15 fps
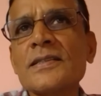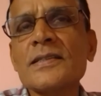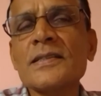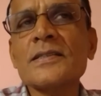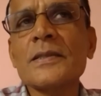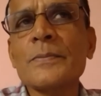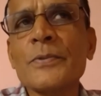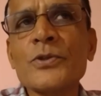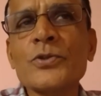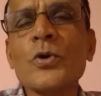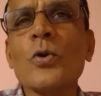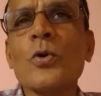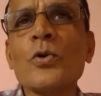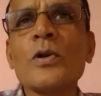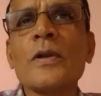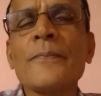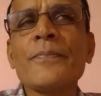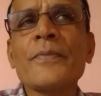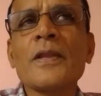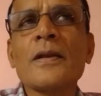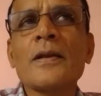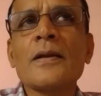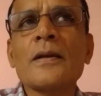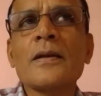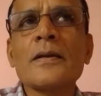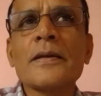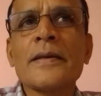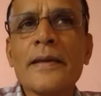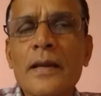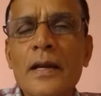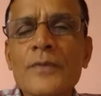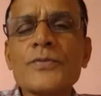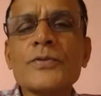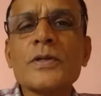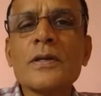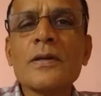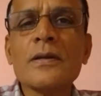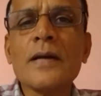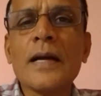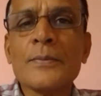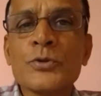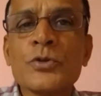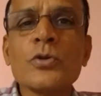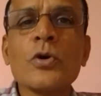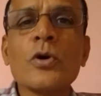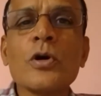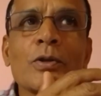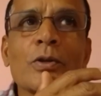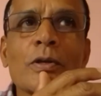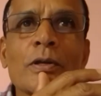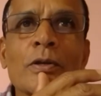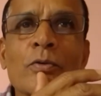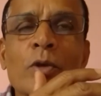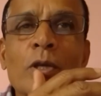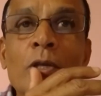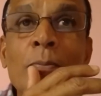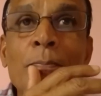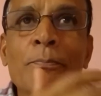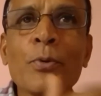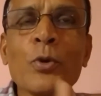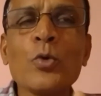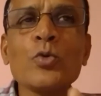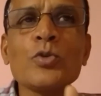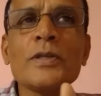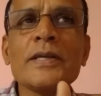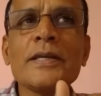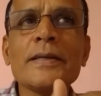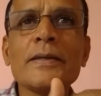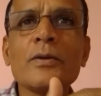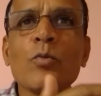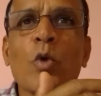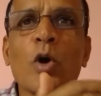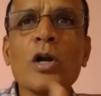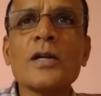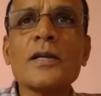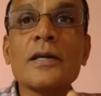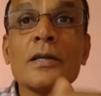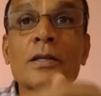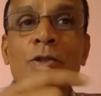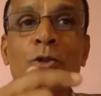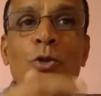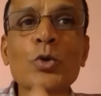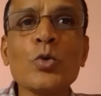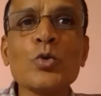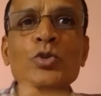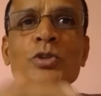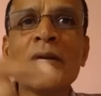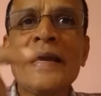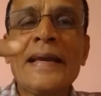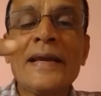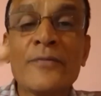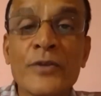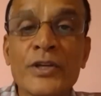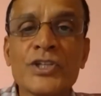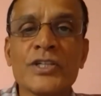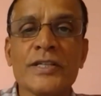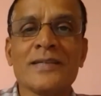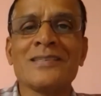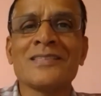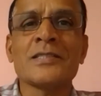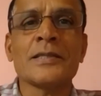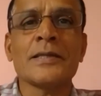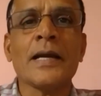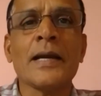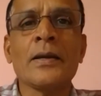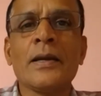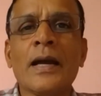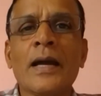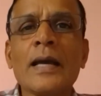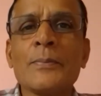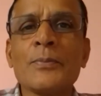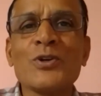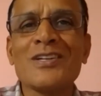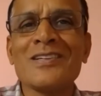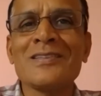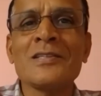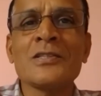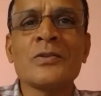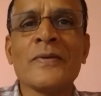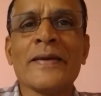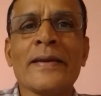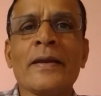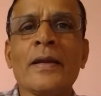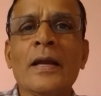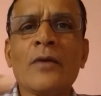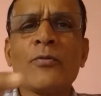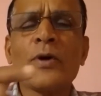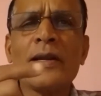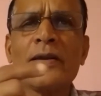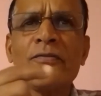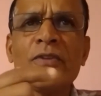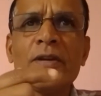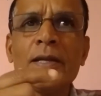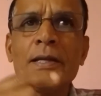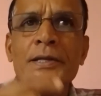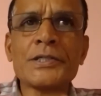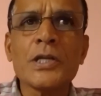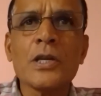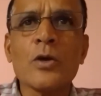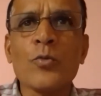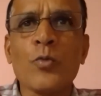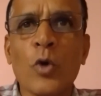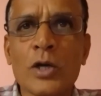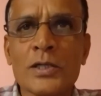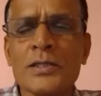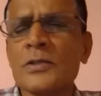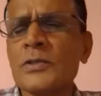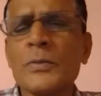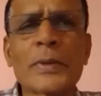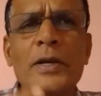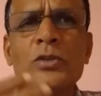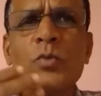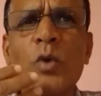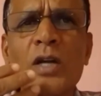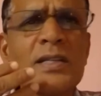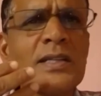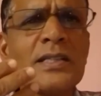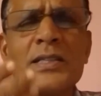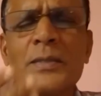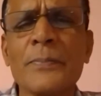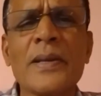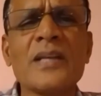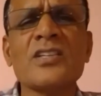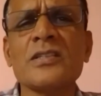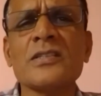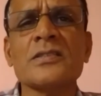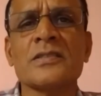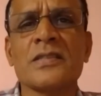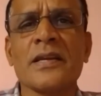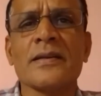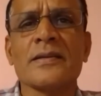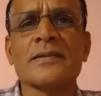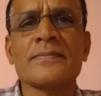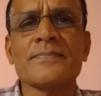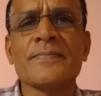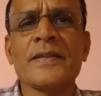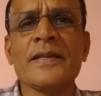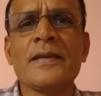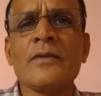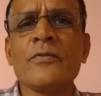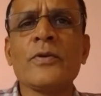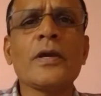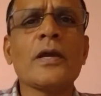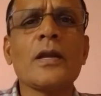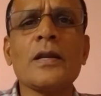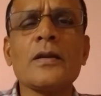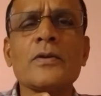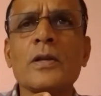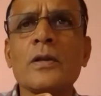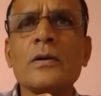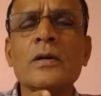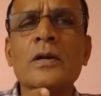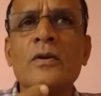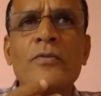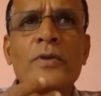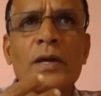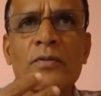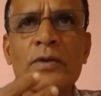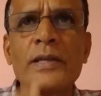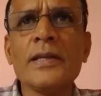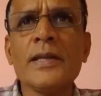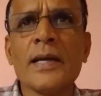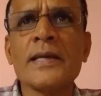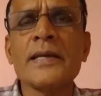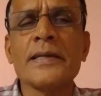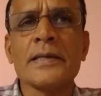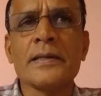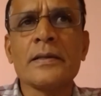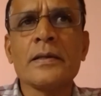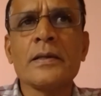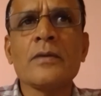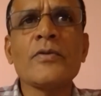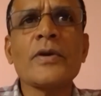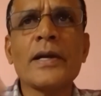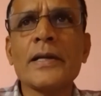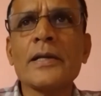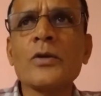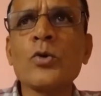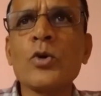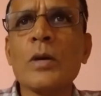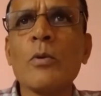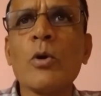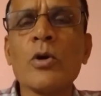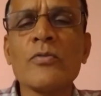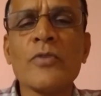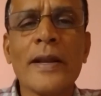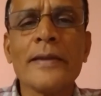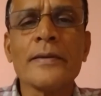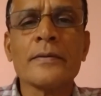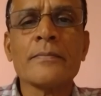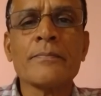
this episode, hereafter, I'm sure you will improve the water use efficiency. I, I'll put it in this way, for every liter of water. So because water is a precious thing. We are not, you know, we are very lucky. We are getting good amount of rain.